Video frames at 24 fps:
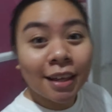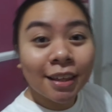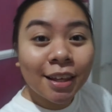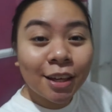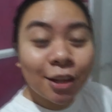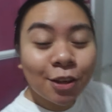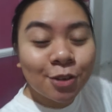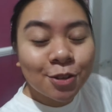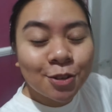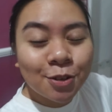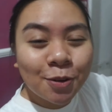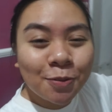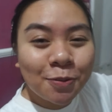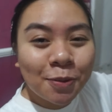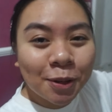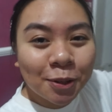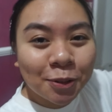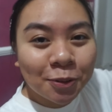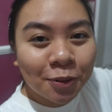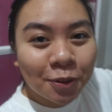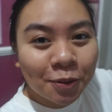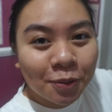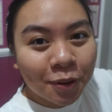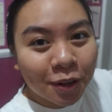Thank you so
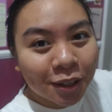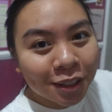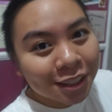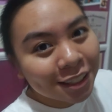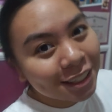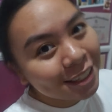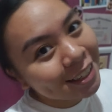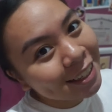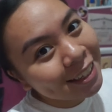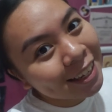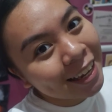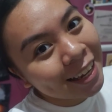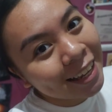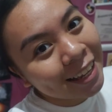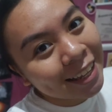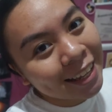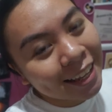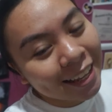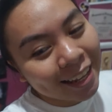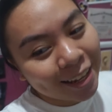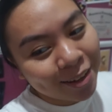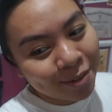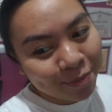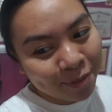much for watching
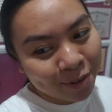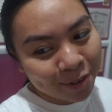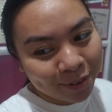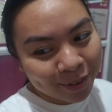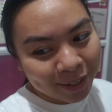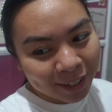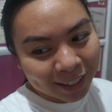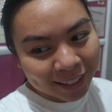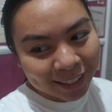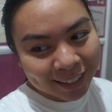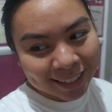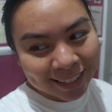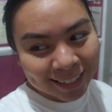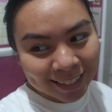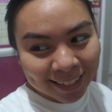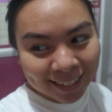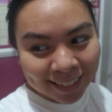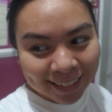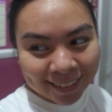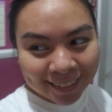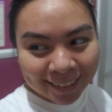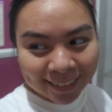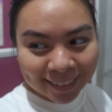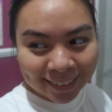and I'm going to
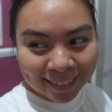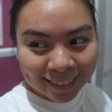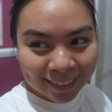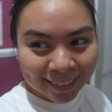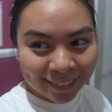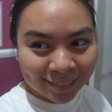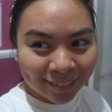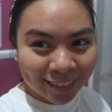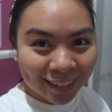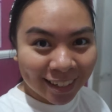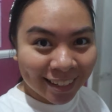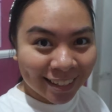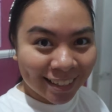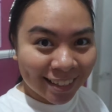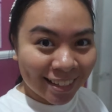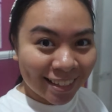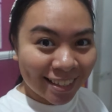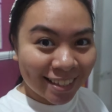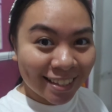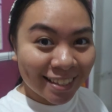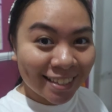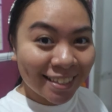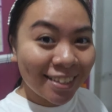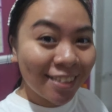see you on my
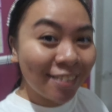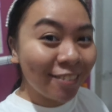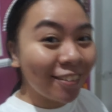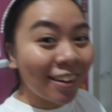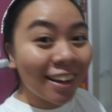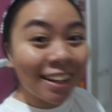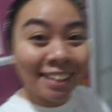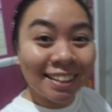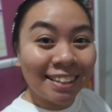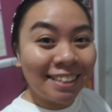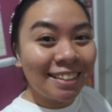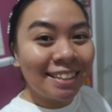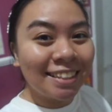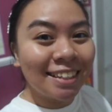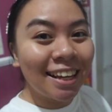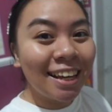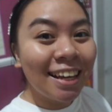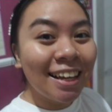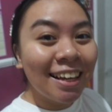thesis defense.